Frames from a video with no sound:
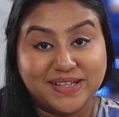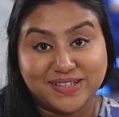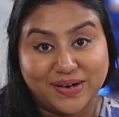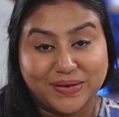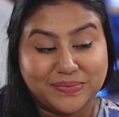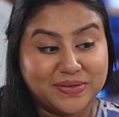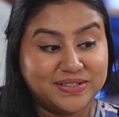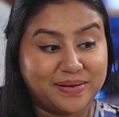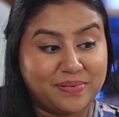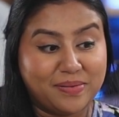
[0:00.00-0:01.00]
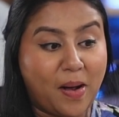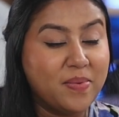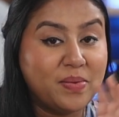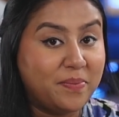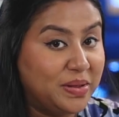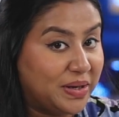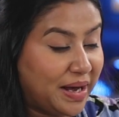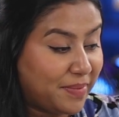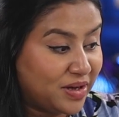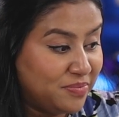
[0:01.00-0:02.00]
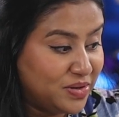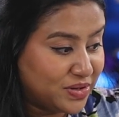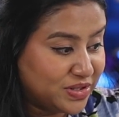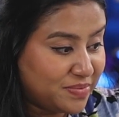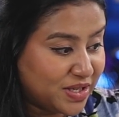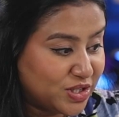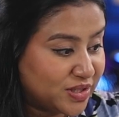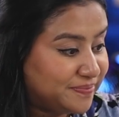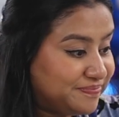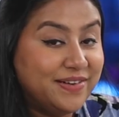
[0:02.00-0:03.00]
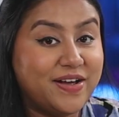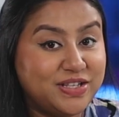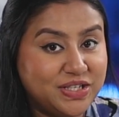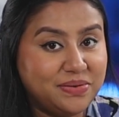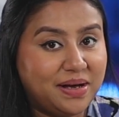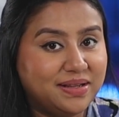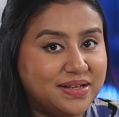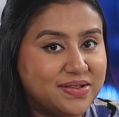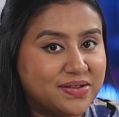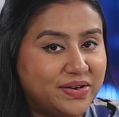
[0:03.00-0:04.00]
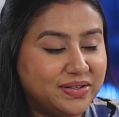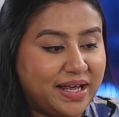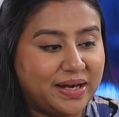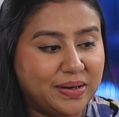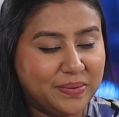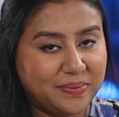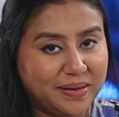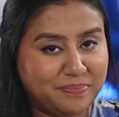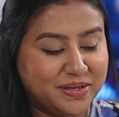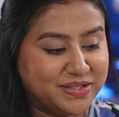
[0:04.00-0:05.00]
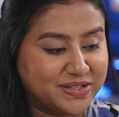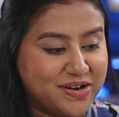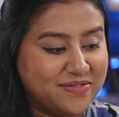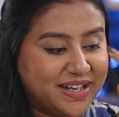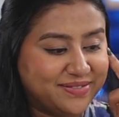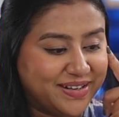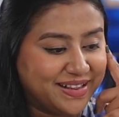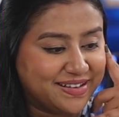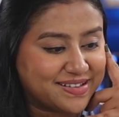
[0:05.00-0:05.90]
Wednesday onwards, I probably won't be looking at my computer too much. If I do, I'll insert like a picture of it, what it